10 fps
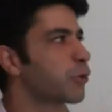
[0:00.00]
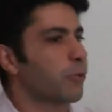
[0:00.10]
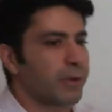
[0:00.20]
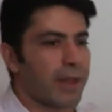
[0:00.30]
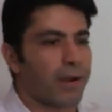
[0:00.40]

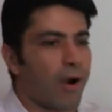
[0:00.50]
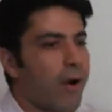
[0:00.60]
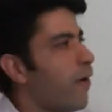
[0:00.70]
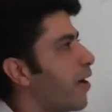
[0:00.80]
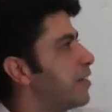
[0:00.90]
So we're like,
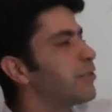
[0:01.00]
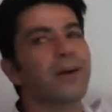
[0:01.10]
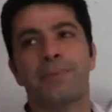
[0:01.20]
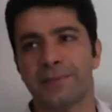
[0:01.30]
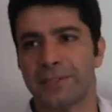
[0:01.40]
oh, I need to
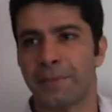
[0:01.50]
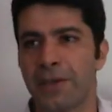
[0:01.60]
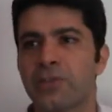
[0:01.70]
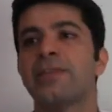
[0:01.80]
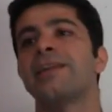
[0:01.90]
compress these
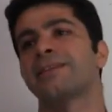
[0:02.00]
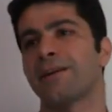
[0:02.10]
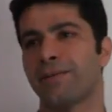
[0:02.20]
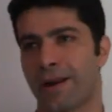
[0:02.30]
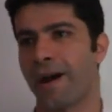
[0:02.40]
pages, then it's
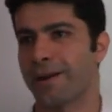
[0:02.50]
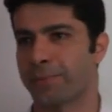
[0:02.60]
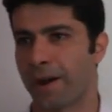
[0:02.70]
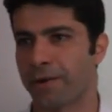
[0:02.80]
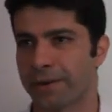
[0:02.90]
going to run at higher
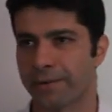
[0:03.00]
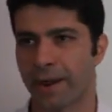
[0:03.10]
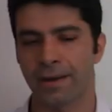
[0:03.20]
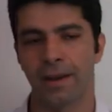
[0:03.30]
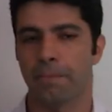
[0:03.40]
priority,
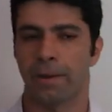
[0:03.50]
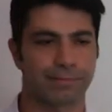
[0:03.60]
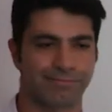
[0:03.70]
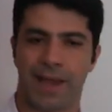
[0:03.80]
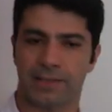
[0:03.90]
right?
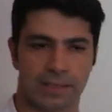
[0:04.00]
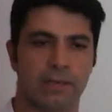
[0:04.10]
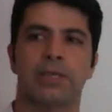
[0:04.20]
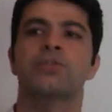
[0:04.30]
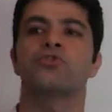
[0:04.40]
But that's
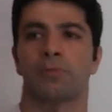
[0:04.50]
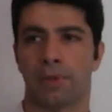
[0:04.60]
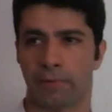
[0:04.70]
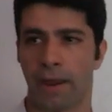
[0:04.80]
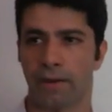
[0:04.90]
going to be
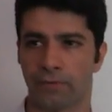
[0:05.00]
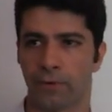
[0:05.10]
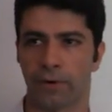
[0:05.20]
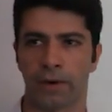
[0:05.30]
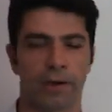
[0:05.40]
extremely rare
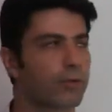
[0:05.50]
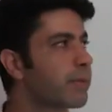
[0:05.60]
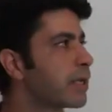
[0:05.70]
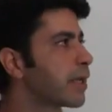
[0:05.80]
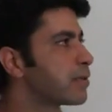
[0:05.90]
for
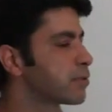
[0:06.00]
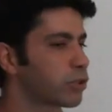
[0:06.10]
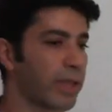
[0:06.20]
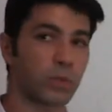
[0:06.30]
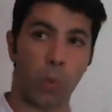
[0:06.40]
many cases.
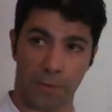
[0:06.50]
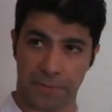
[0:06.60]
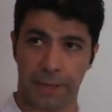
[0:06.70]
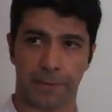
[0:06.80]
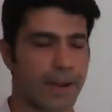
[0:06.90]
So that's
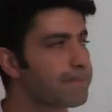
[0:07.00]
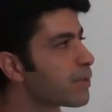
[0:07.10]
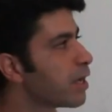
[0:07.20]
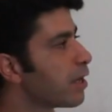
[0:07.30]
one thing, right?